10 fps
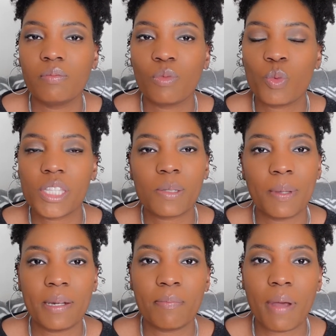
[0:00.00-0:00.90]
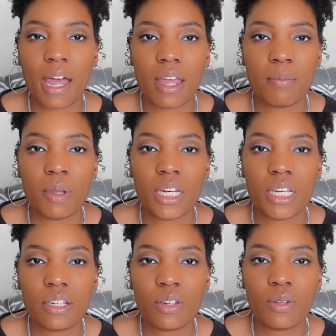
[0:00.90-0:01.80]
would spend my
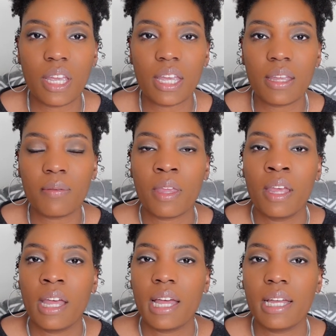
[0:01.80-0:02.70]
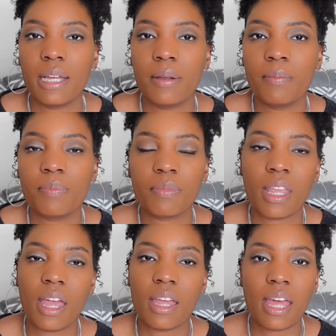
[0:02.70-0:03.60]
money to get.
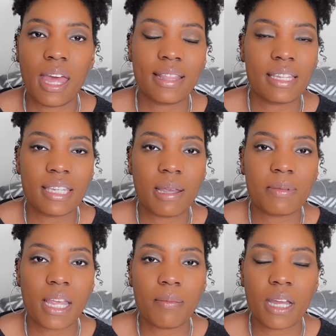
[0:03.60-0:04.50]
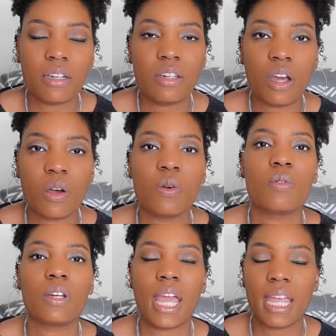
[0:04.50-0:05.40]
At the same time, I
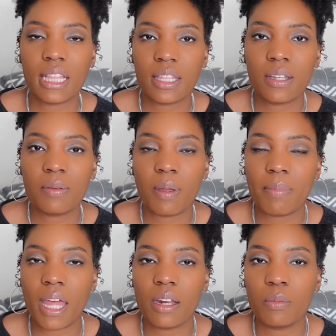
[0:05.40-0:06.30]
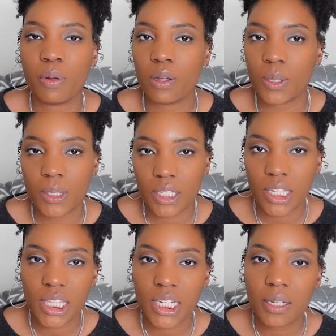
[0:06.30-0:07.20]
don't hate them. I'm not opposed
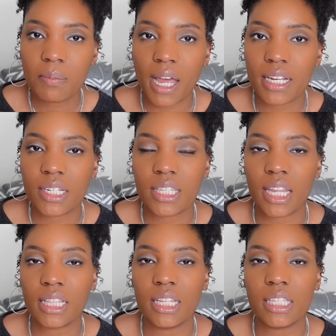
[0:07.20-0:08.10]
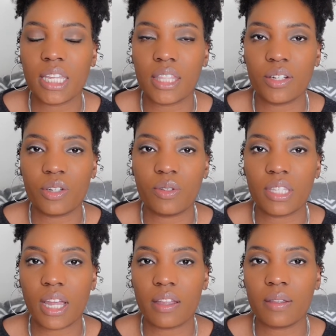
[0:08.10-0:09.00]
to them. I just like these other two
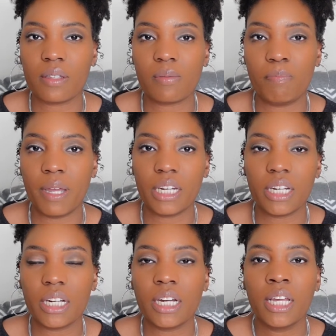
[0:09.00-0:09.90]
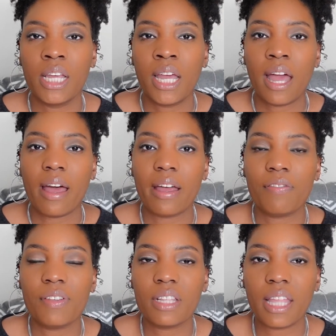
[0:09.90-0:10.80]
styles better. I
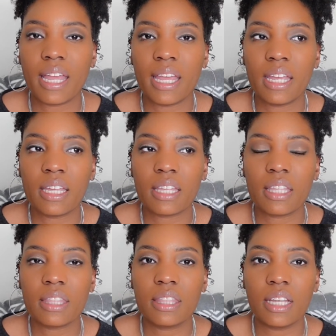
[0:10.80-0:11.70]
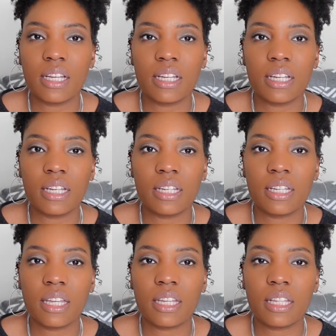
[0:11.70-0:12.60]
feel like
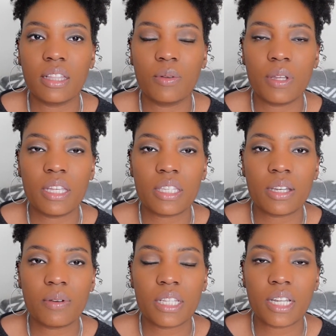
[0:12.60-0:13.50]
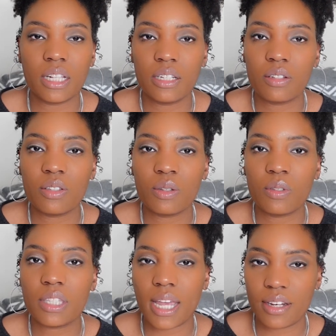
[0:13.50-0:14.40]
the Louise earrings are a little too
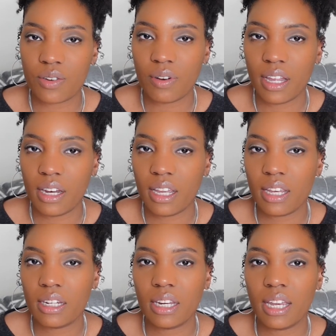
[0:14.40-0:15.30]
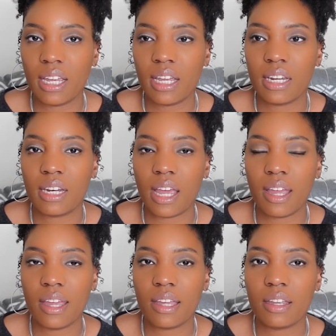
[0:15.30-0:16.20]
saturated, and
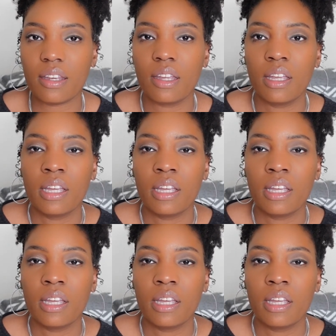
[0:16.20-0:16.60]
I